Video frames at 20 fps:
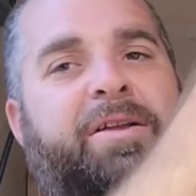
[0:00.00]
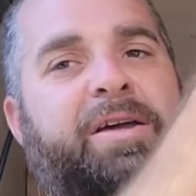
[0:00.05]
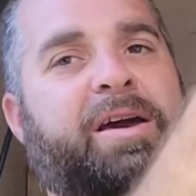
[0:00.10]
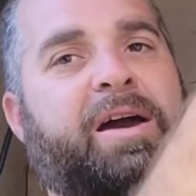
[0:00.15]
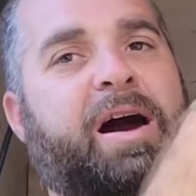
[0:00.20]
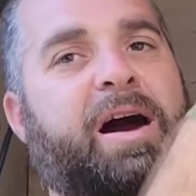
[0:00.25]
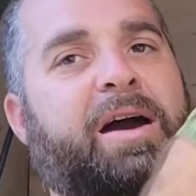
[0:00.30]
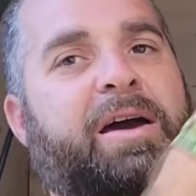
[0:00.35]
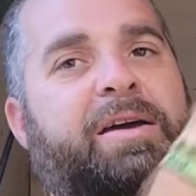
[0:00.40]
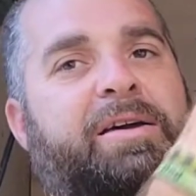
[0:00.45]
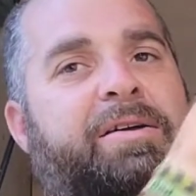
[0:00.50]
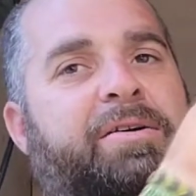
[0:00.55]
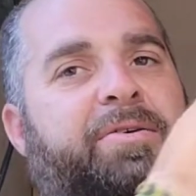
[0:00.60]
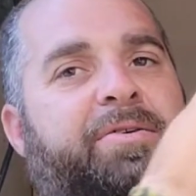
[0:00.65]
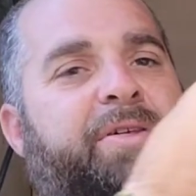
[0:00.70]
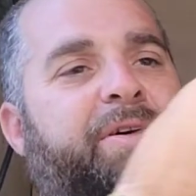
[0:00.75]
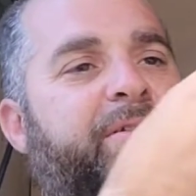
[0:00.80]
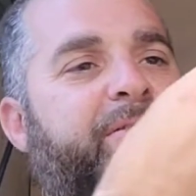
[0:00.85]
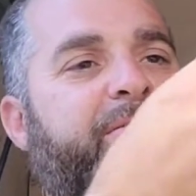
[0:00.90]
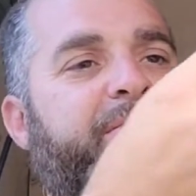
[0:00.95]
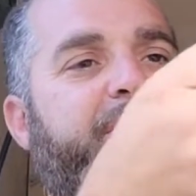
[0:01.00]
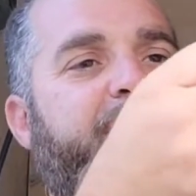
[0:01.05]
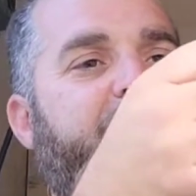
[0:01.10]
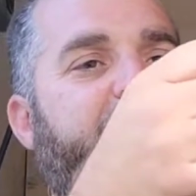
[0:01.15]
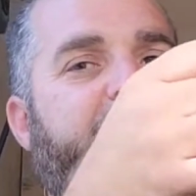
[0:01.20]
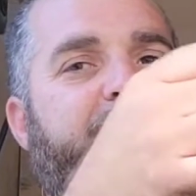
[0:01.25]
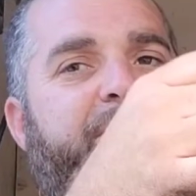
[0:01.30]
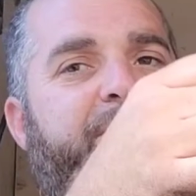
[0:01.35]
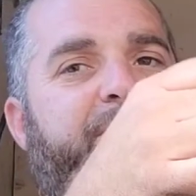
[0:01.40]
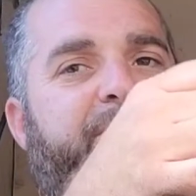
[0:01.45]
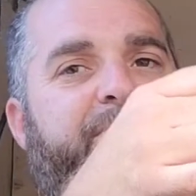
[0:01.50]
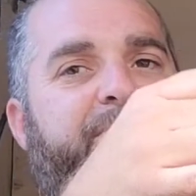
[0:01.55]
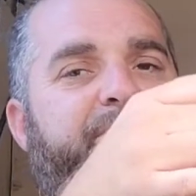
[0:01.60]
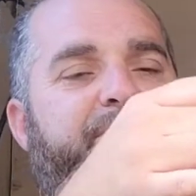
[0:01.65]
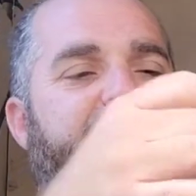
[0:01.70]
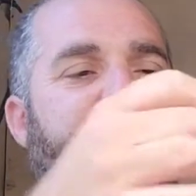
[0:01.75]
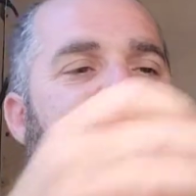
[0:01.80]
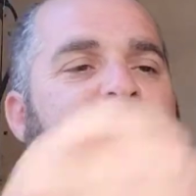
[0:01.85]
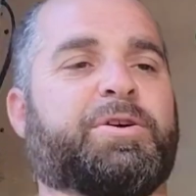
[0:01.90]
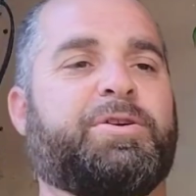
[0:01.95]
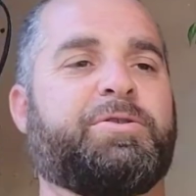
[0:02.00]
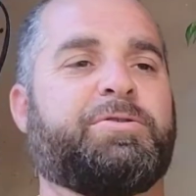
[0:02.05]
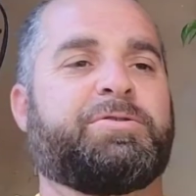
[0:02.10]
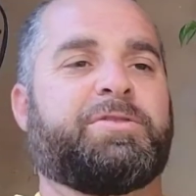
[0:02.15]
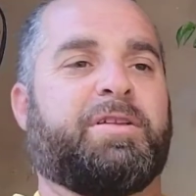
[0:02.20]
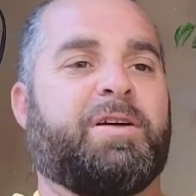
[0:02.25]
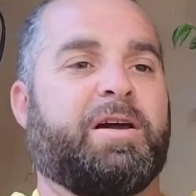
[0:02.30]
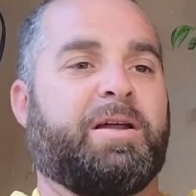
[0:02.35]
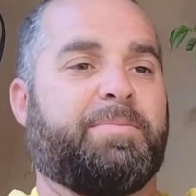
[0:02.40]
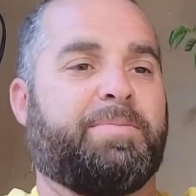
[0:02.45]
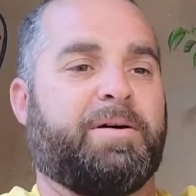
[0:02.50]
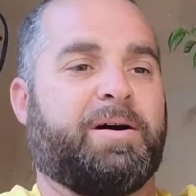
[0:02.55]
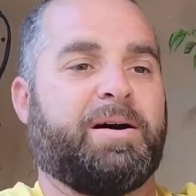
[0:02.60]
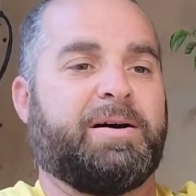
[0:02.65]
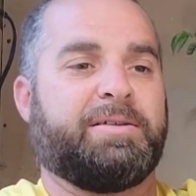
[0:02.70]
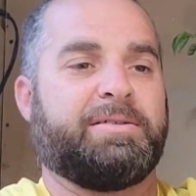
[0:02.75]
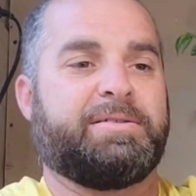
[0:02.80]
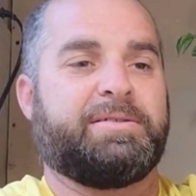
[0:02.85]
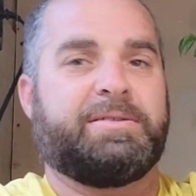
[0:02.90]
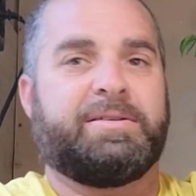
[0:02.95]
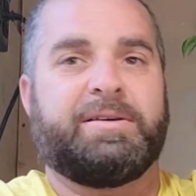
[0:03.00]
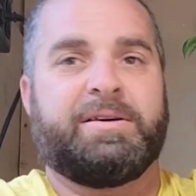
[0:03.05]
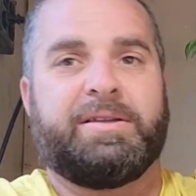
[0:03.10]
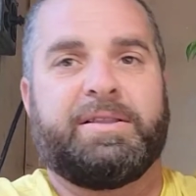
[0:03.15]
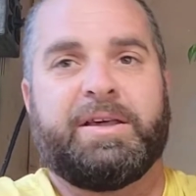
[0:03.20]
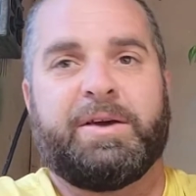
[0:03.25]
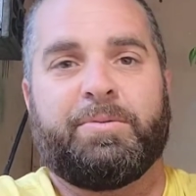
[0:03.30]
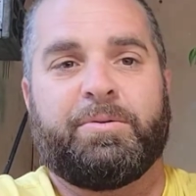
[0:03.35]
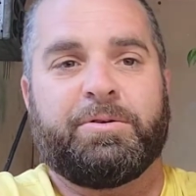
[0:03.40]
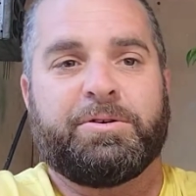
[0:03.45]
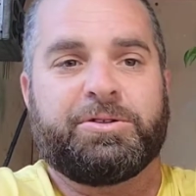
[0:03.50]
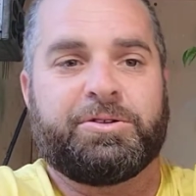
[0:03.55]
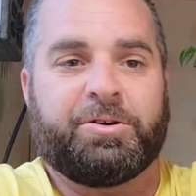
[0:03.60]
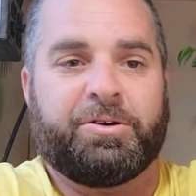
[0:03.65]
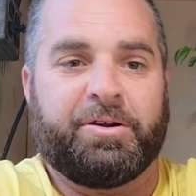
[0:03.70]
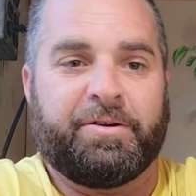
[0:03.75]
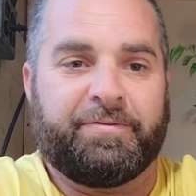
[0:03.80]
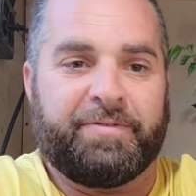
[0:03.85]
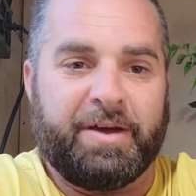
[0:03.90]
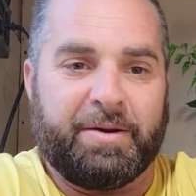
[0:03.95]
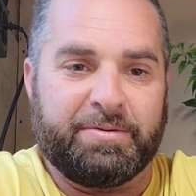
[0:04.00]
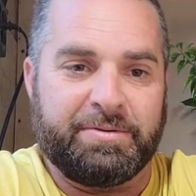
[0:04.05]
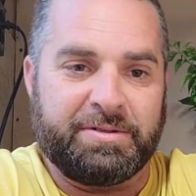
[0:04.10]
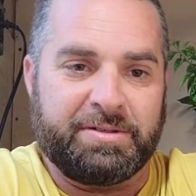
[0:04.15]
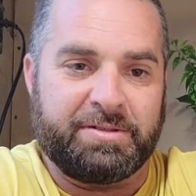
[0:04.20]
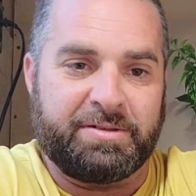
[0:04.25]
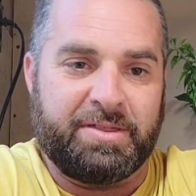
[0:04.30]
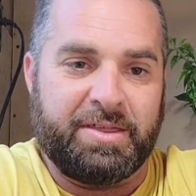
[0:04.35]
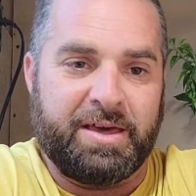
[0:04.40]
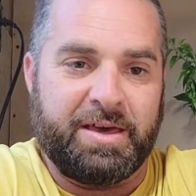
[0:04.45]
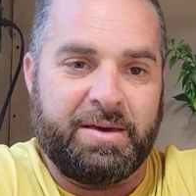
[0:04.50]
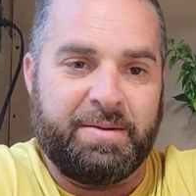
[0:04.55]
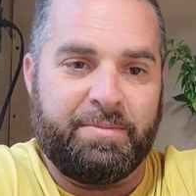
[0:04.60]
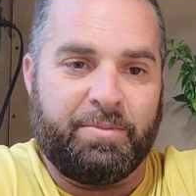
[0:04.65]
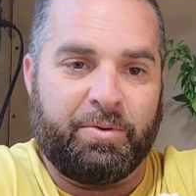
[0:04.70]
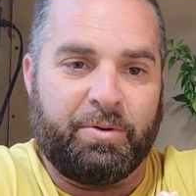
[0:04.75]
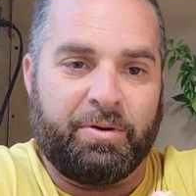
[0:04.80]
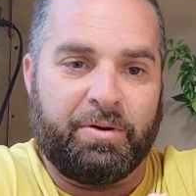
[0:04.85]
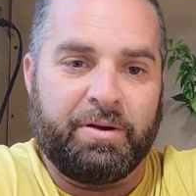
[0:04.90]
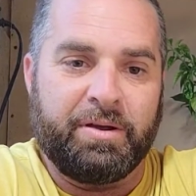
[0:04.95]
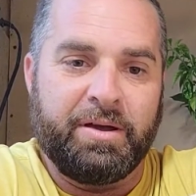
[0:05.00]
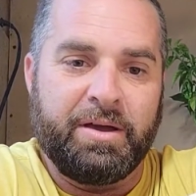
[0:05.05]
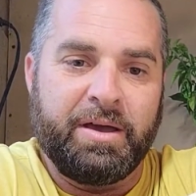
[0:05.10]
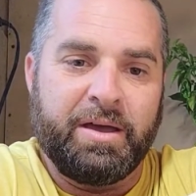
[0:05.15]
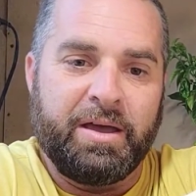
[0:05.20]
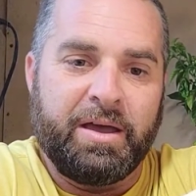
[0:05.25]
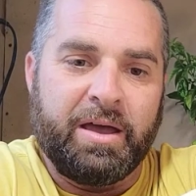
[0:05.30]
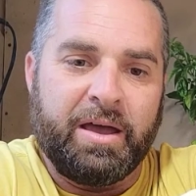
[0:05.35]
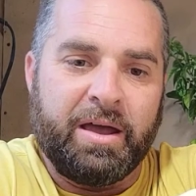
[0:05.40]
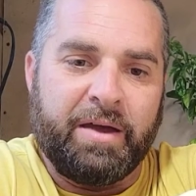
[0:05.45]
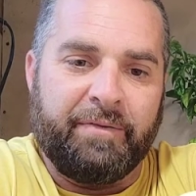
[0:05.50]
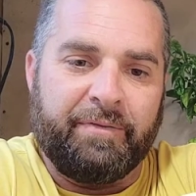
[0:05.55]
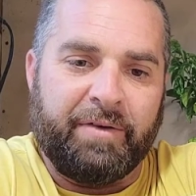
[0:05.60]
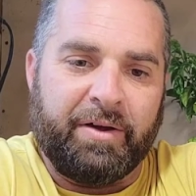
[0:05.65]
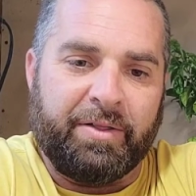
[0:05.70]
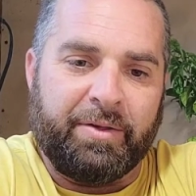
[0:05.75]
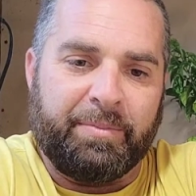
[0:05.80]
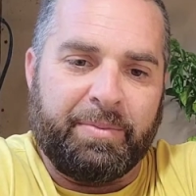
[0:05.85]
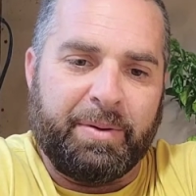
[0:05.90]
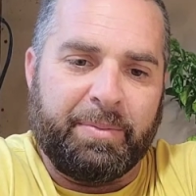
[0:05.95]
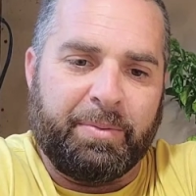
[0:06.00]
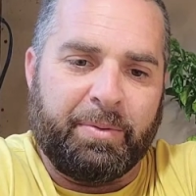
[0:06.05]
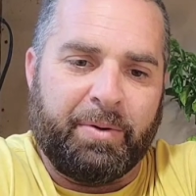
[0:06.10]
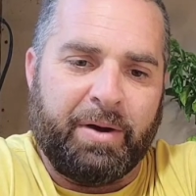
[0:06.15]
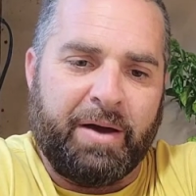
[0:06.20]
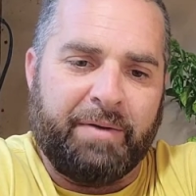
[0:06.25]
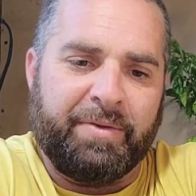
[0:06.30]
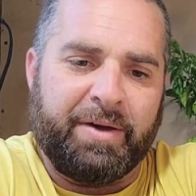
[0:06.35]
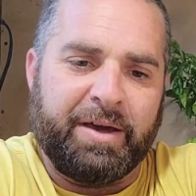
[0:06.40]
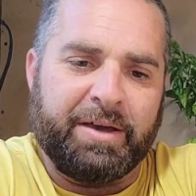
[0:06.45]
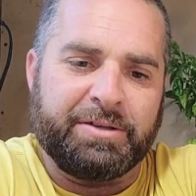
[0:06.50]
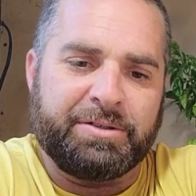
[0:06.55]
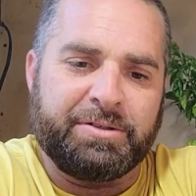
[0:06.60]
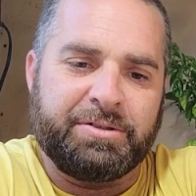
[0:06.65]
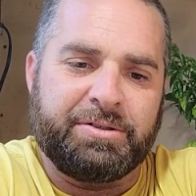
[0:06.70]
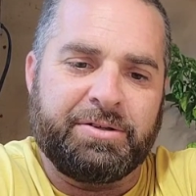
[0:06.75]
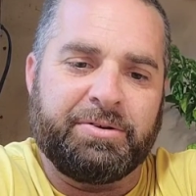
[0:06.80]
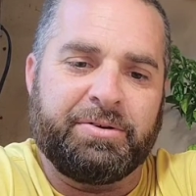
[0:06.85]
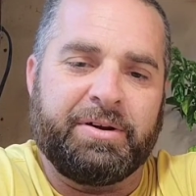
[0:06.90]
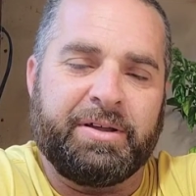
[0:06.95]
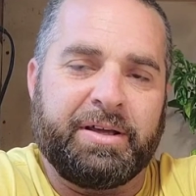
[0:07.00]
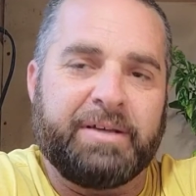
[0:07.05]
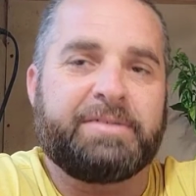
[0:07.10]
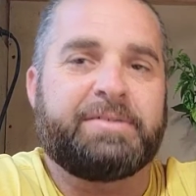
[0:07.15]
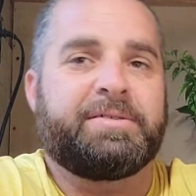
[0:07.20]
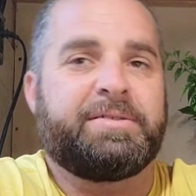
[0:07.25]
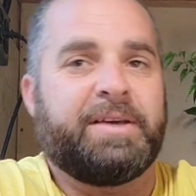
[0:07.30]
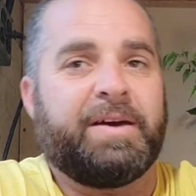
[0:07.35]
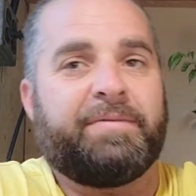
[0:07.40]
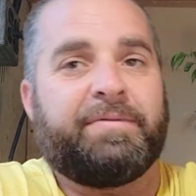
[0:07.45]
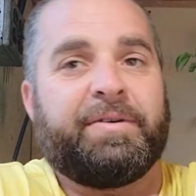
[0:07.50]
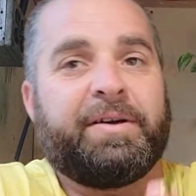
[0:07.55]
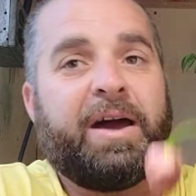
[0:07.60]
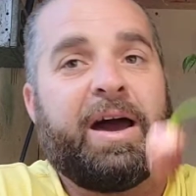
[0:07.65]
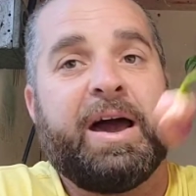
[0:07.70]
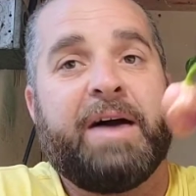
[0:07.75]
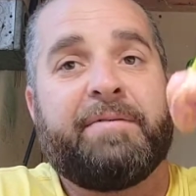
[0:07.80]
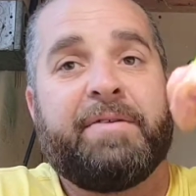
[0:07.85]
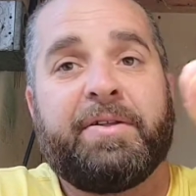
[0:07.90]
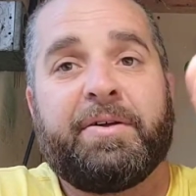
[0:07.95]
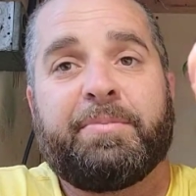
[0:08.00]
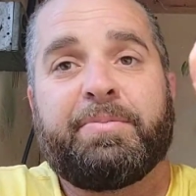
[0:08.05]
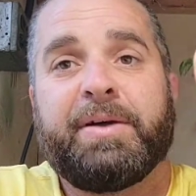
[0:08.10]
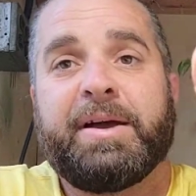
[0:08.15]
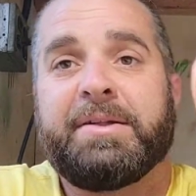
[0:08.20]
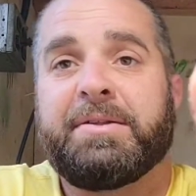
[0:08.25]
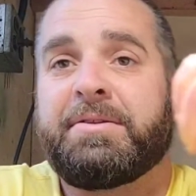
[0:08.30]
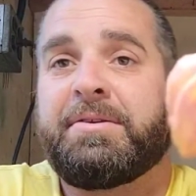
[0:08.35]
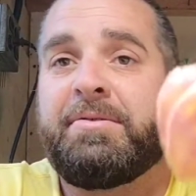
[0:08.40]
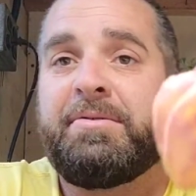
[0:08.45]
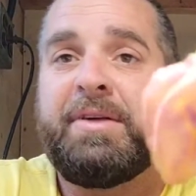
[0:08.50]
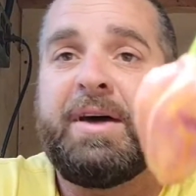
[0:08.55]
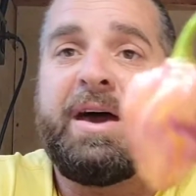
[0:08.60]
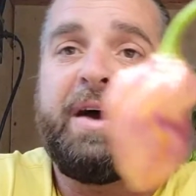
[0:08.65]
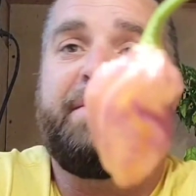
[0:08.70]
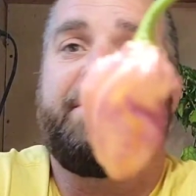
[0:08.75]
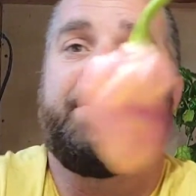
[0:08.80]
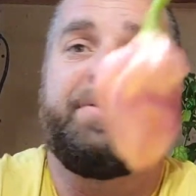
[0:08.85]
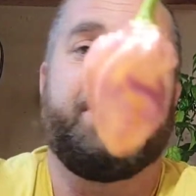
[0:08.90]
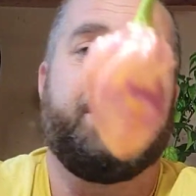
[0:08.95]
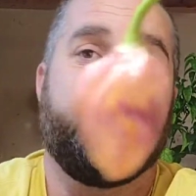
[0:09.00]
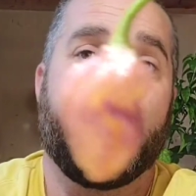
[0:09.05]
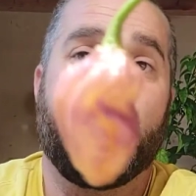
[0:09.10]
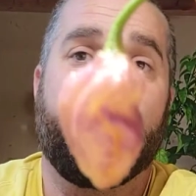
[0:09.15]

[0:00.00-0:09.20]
got, that doesn't produce a lot of pods. They weren't sure if that was just them or if other people have that issue too. And it's definitely, I have other plants too that have no